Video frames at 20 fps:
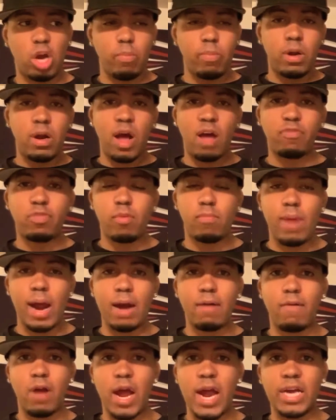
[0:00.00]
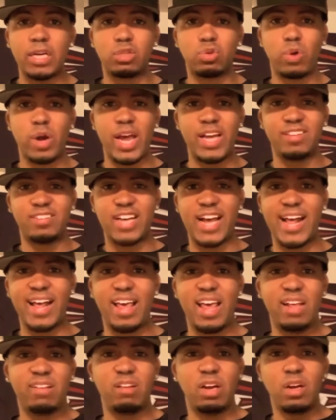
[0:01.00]
off the Matt Ryan train saying
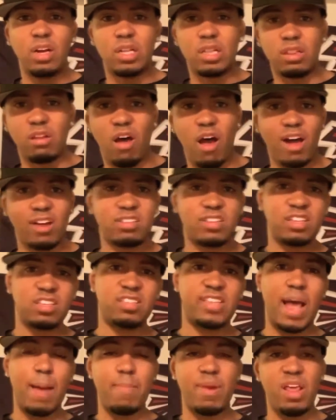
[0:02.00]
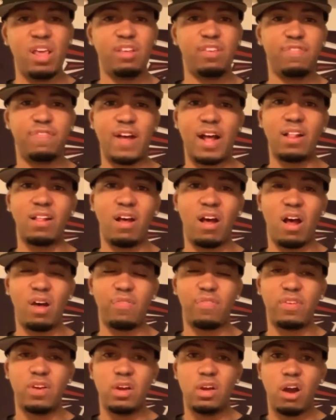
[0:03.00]
he's lost a step and he's fell
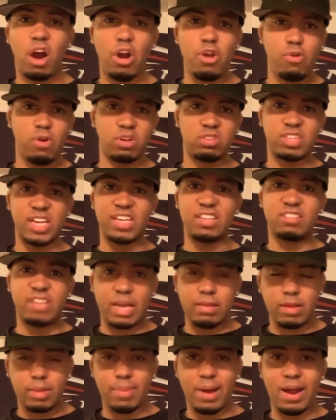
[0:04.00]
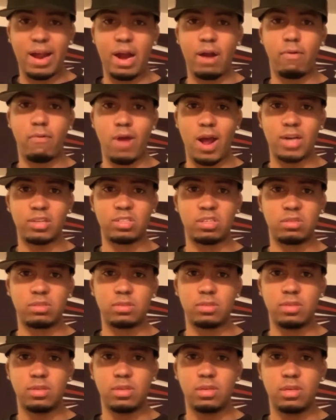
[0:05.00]
off. Are you going to say the same thing about Aaron Rodgers?
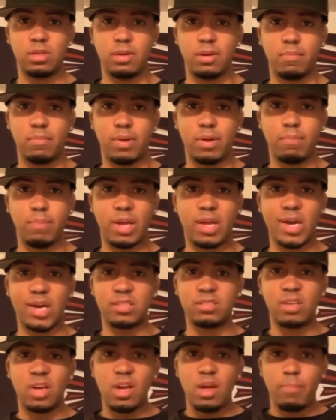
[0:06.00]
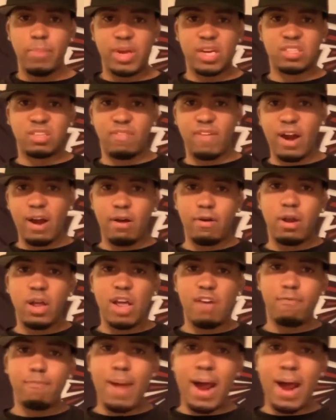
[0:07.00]
Because if Matt